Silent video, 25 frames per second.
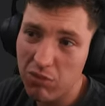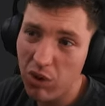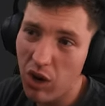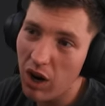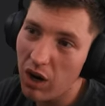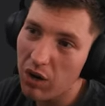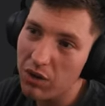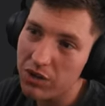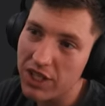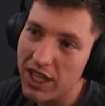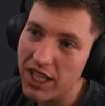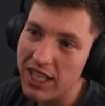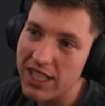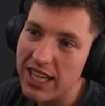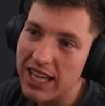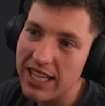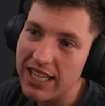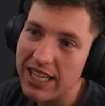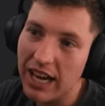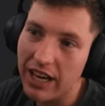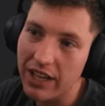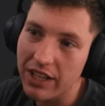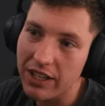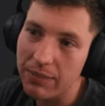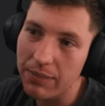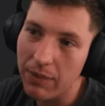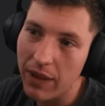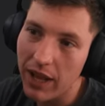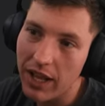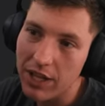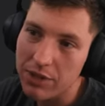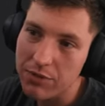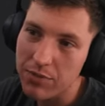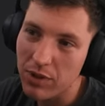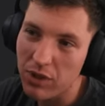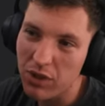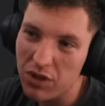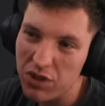Well, I was going to say younger
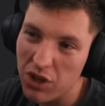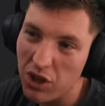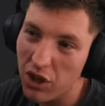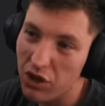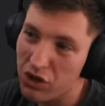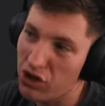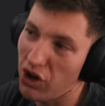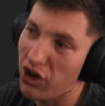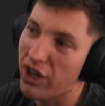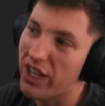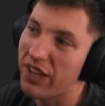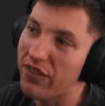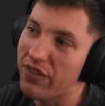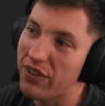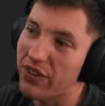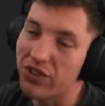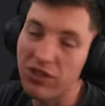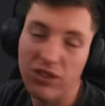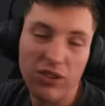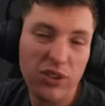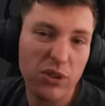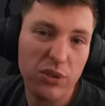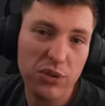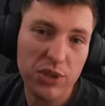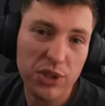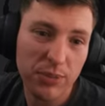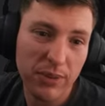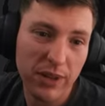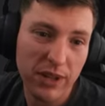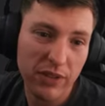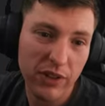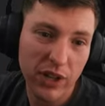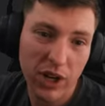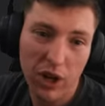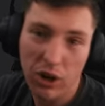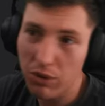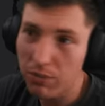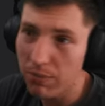players, but it also got Johnny Evans, who's a bit
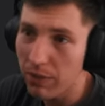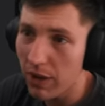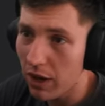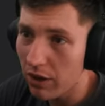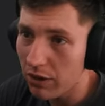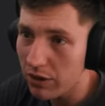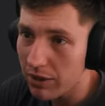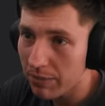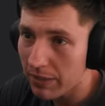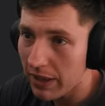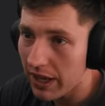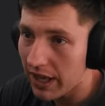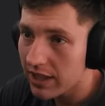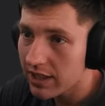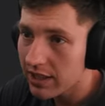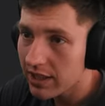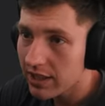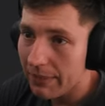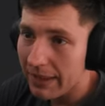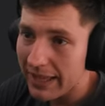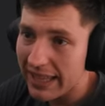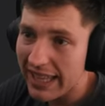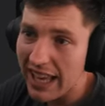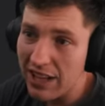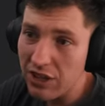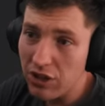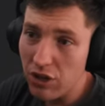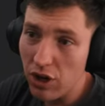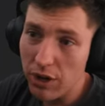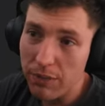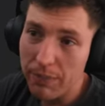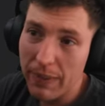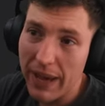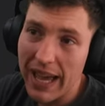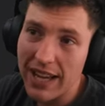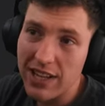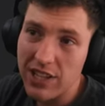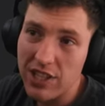of an old bloke. But, I mean, that's not
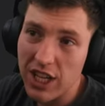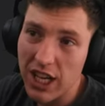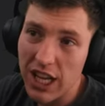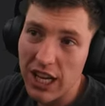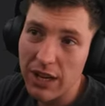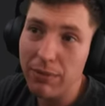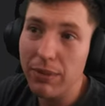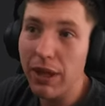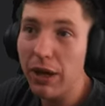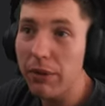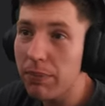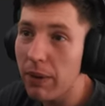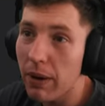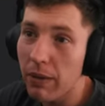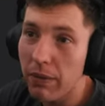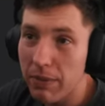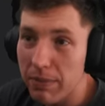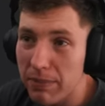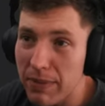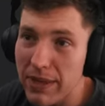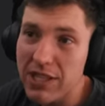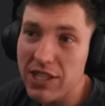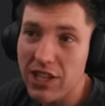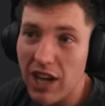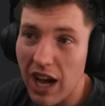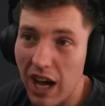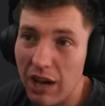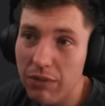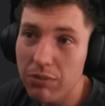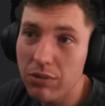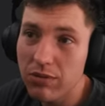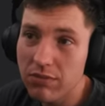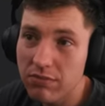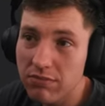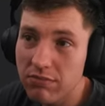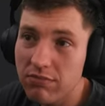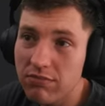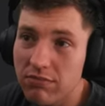a bad team. They're probably mid-table.